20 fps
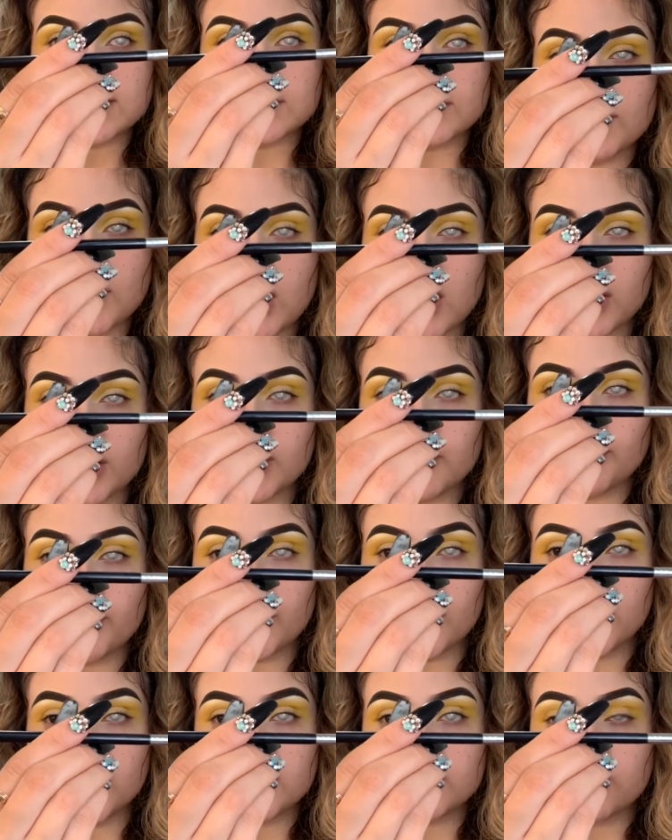smaller
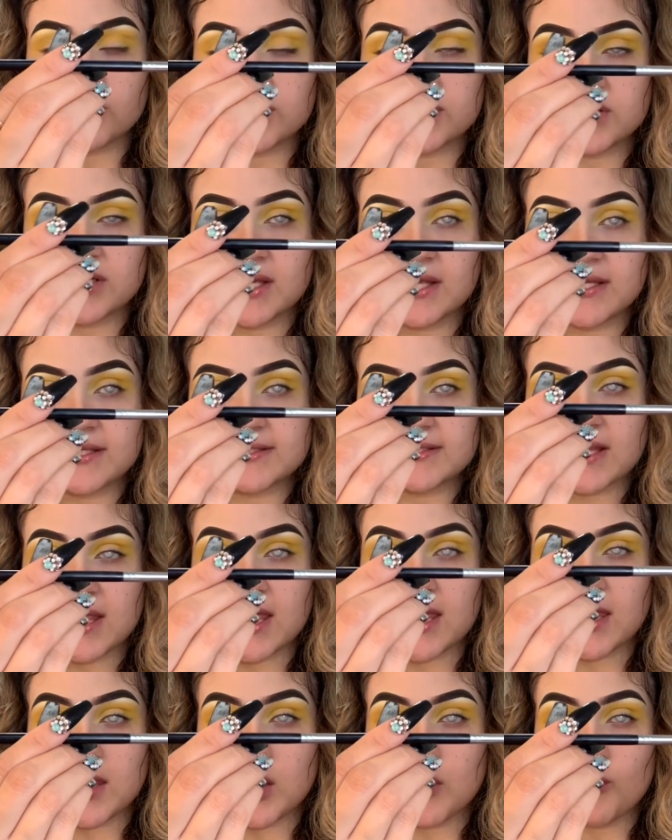brush, which is
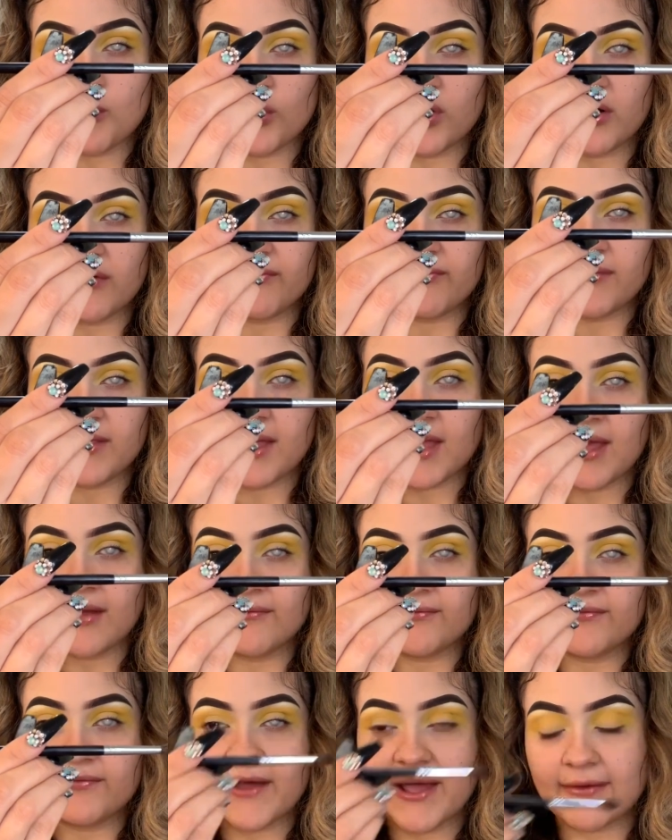a Morphe
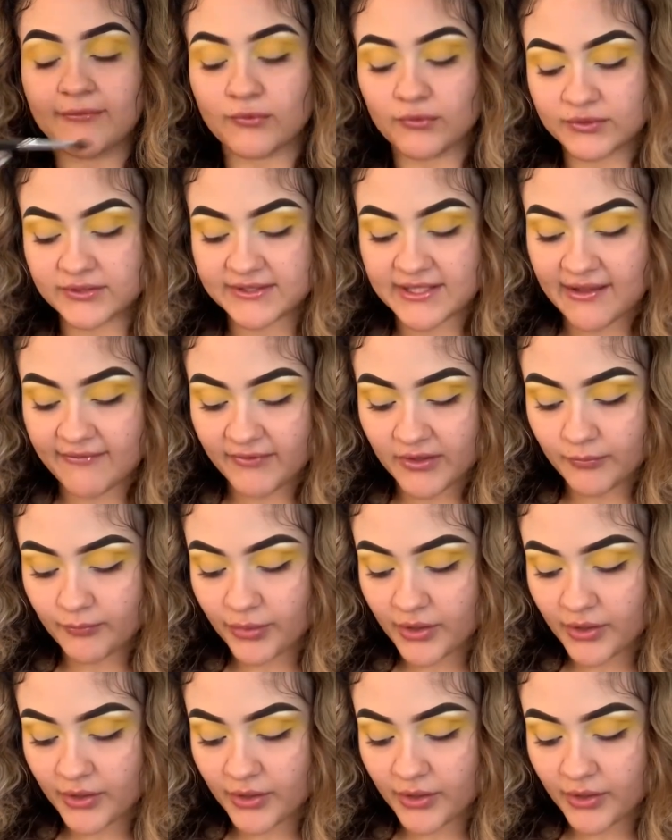M507